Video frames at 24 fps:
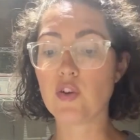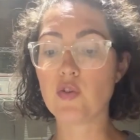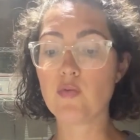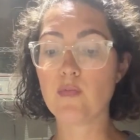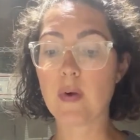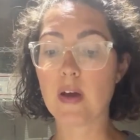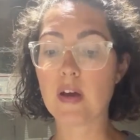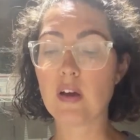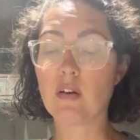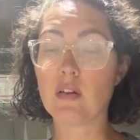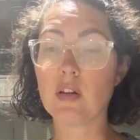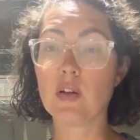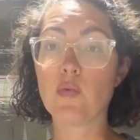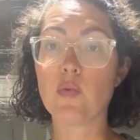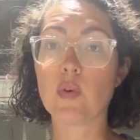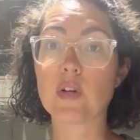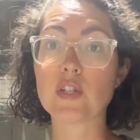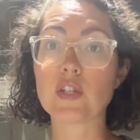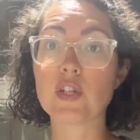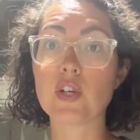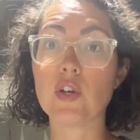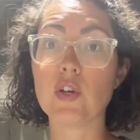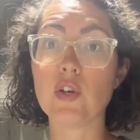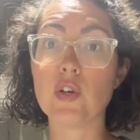You may only
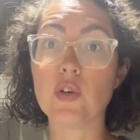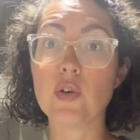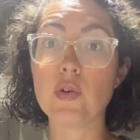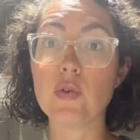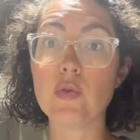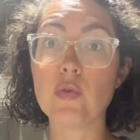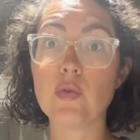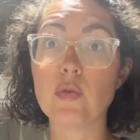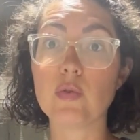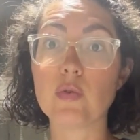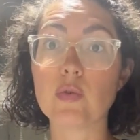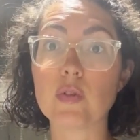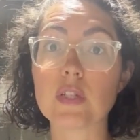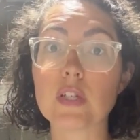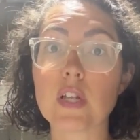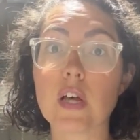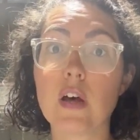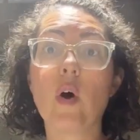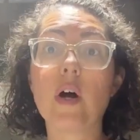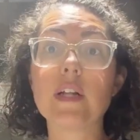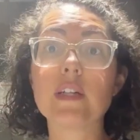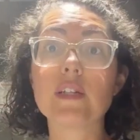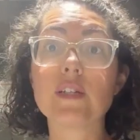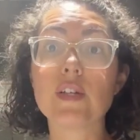want to use
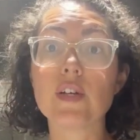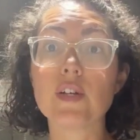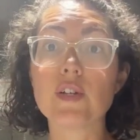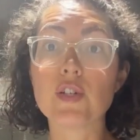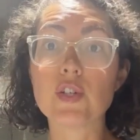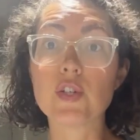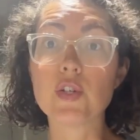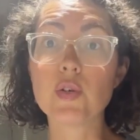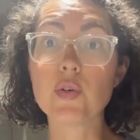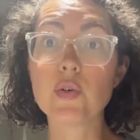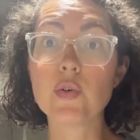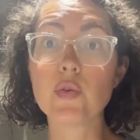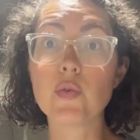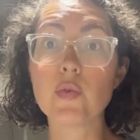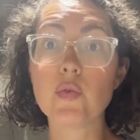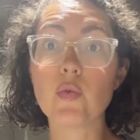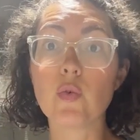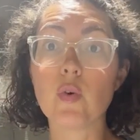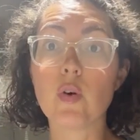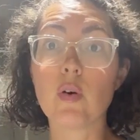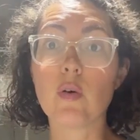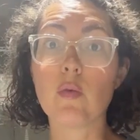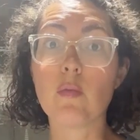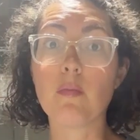1 to
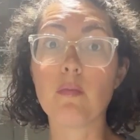2